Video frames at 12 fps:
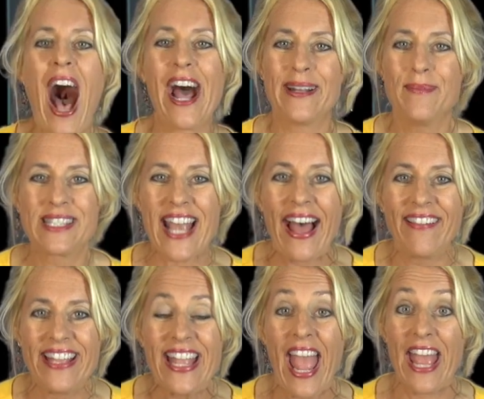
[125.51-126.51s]
I am
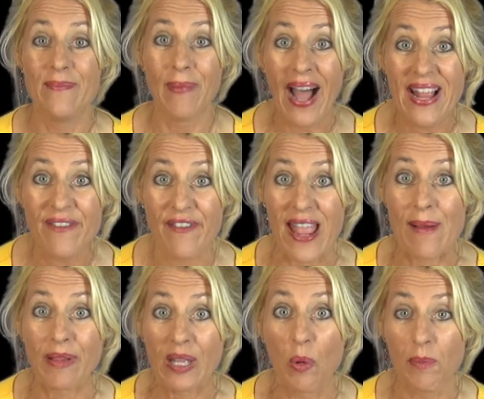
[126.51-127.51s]
Sally, and my
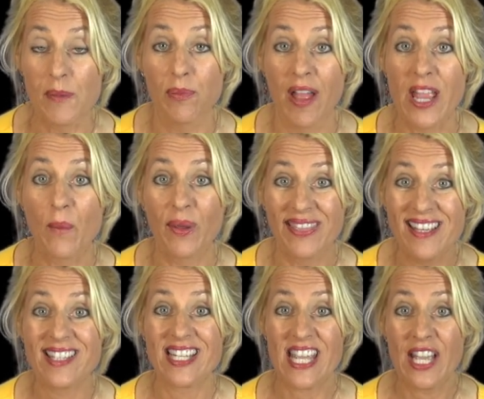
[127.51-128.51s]
family will be playing with
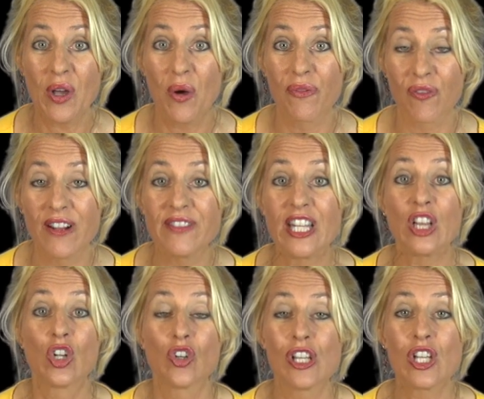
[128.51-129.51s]
this eco-friendly
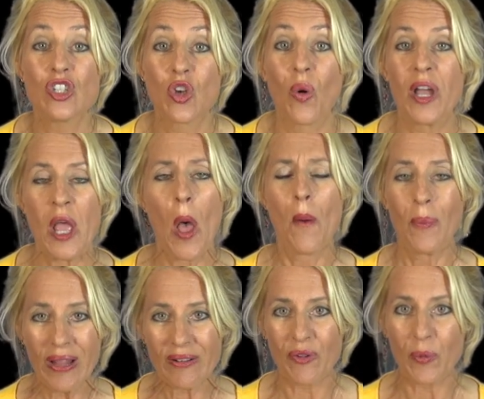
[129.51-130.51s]
learning toy,
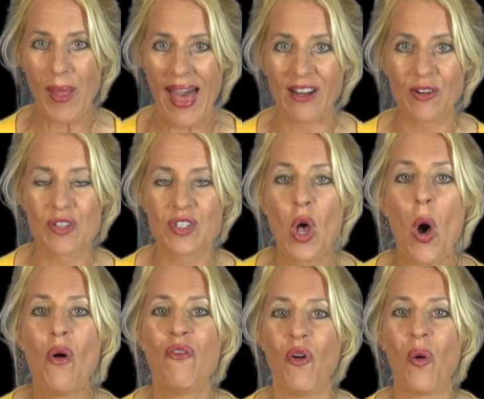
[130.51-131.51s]
Playful Patterns
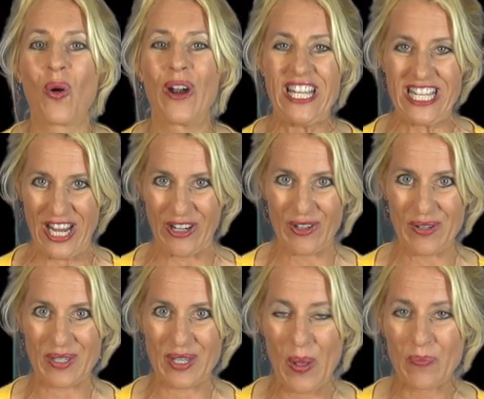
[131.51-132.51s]
four
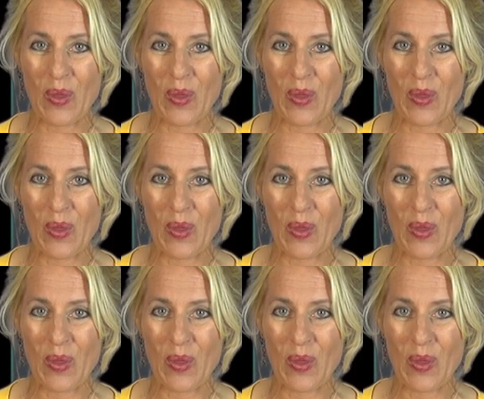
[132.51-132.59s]
years.